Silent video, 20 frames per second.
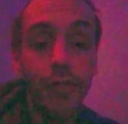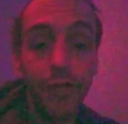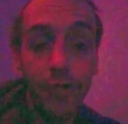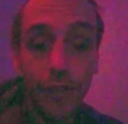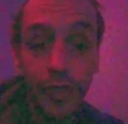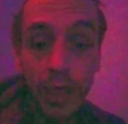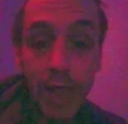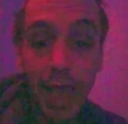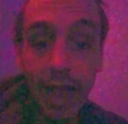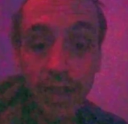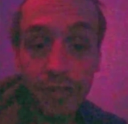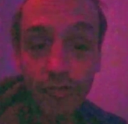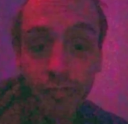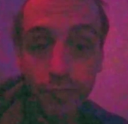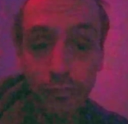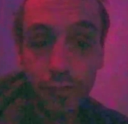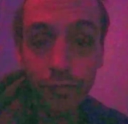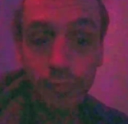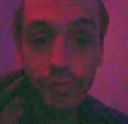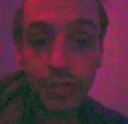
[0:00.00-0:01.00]
the
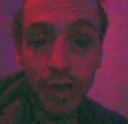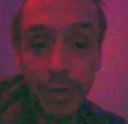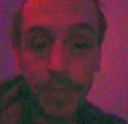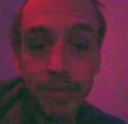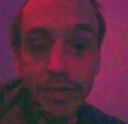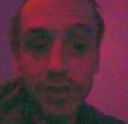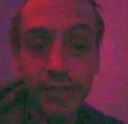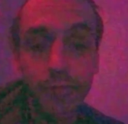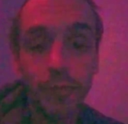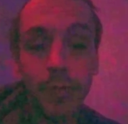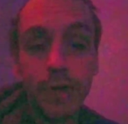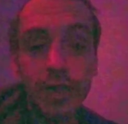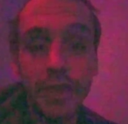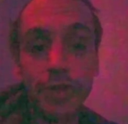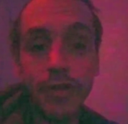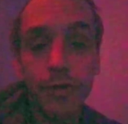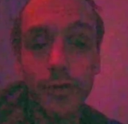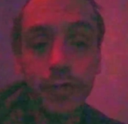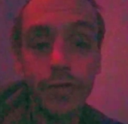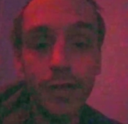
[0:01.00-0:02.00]
actual Japanese one
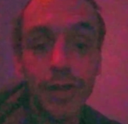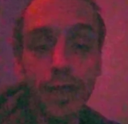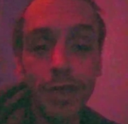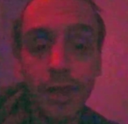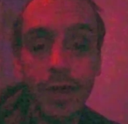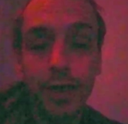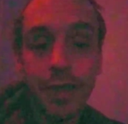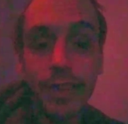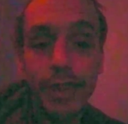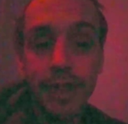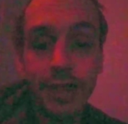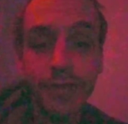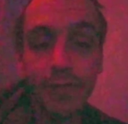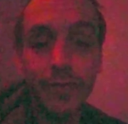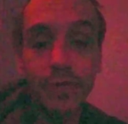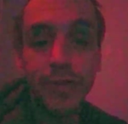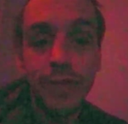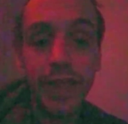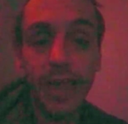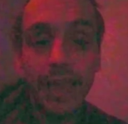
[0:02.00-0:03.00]
here in the next
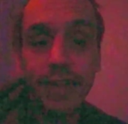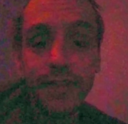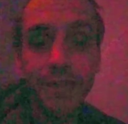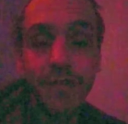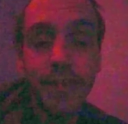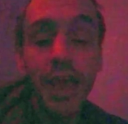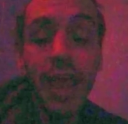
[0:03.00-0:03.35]
few days,